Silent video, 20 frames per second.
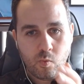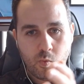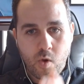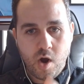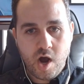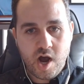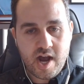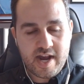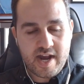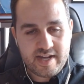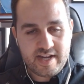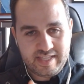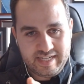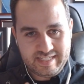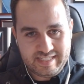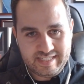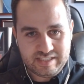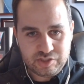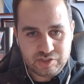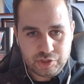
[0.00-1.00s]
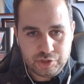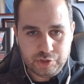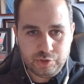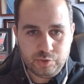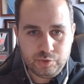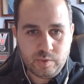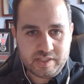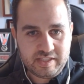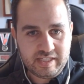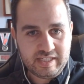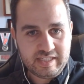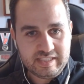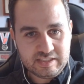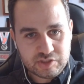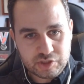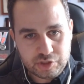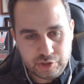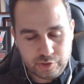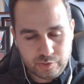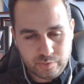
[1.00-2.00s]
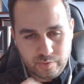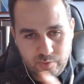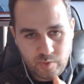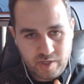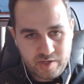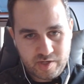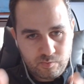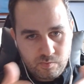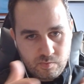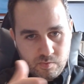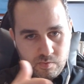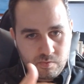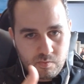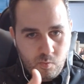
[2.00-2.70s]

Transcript: why they need to do what they need to do and what